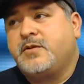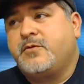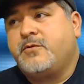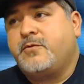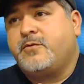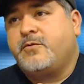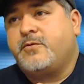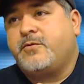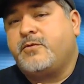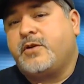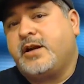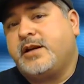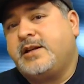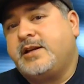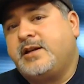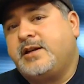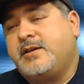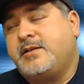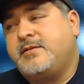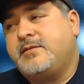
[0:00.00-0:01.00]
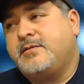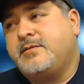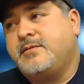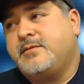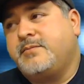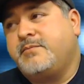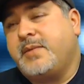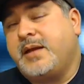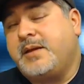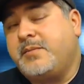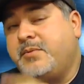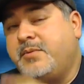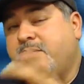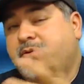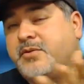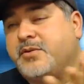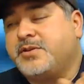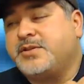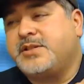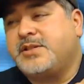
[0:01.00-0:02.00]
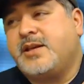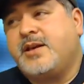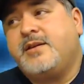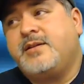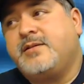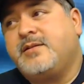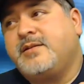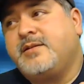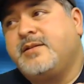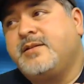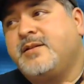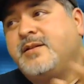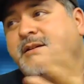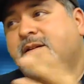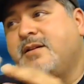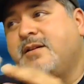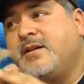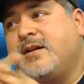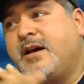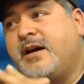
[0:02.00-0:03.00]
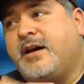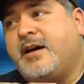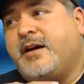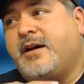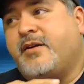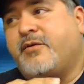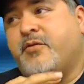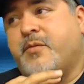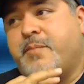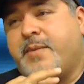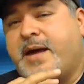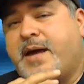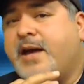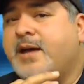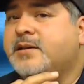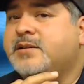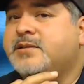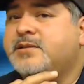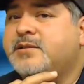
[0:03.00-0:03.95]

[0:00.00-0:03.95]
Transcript: Friday, maybe Thursday, from PAX.